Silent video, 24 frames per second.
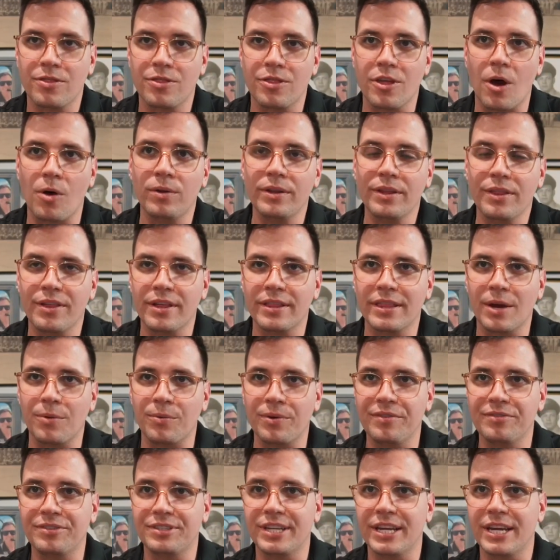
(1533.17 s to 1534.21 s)
the only thing that
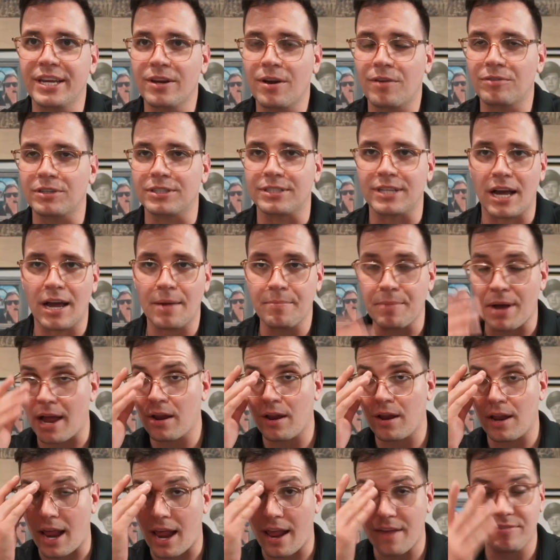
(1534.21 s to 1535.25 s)
we've seen over time,
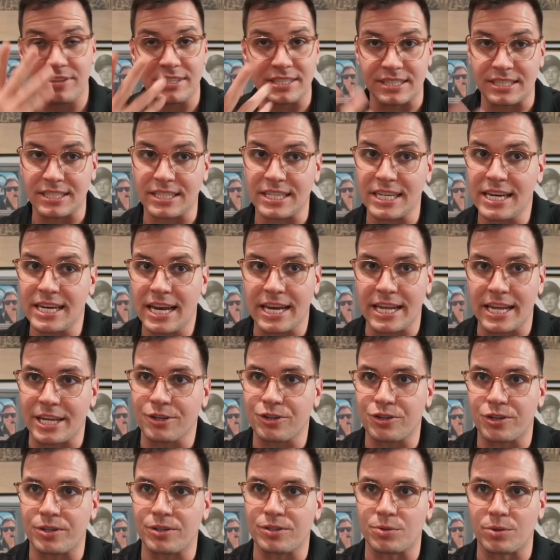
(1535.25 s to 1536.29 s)
I haven't seen any
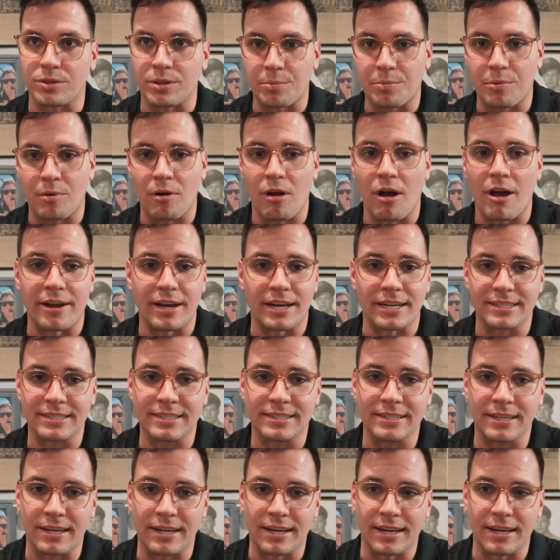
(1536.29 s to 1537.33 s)
issues with the
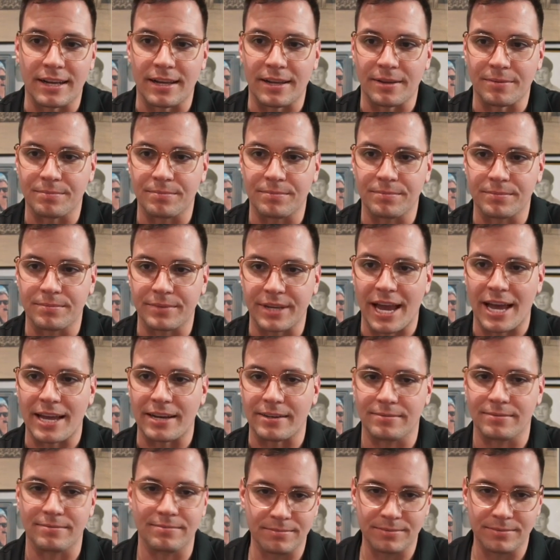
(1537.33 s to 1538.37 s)
product
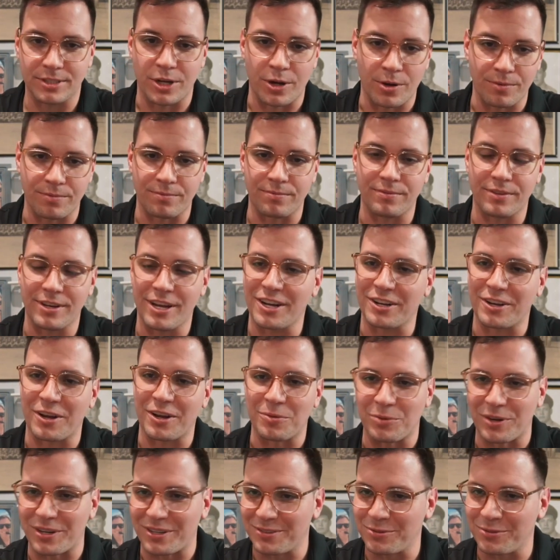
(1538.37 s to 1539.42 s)
yet. So knock
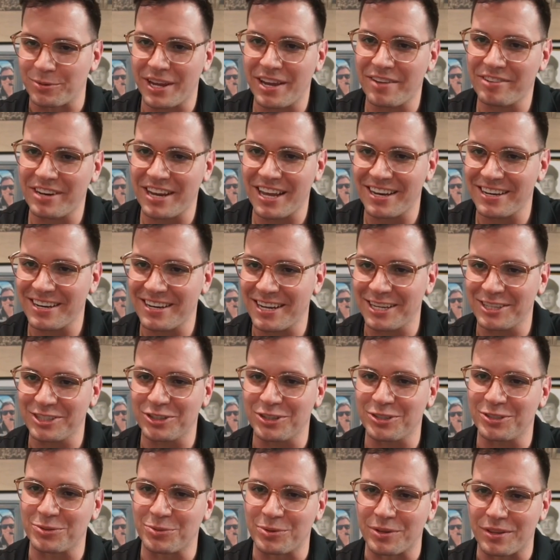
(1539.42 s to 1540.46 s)
on wood. We haven't had any
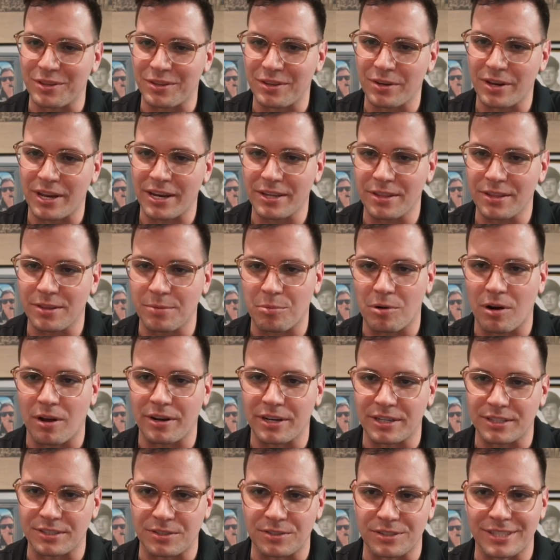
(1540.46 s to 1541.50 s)
issues with any of the
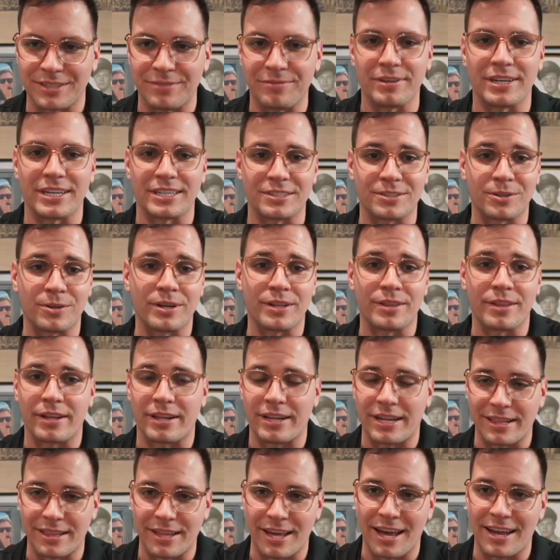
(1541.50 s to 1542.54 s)
products or defects or anything
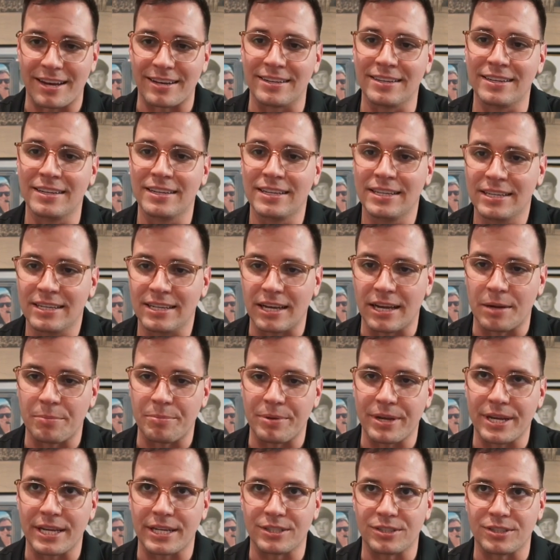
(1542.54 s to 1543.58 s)
like that
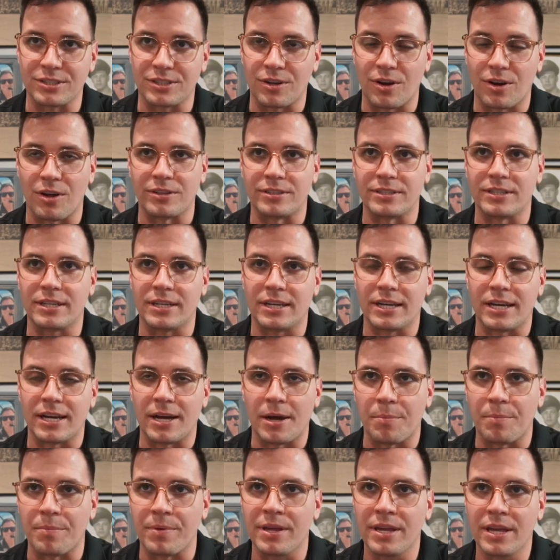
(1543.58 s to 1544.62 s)
being installed.
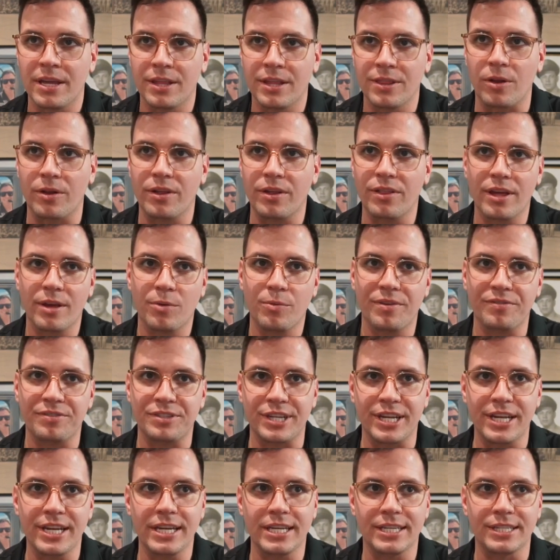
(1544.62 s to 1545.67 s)
The only thing we've
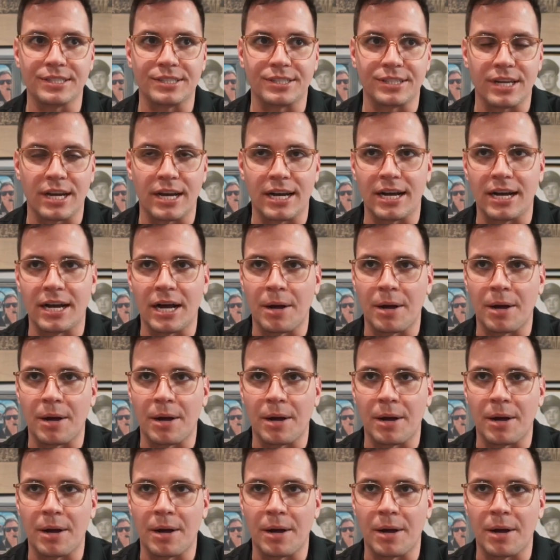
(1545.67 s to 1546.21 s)
seen is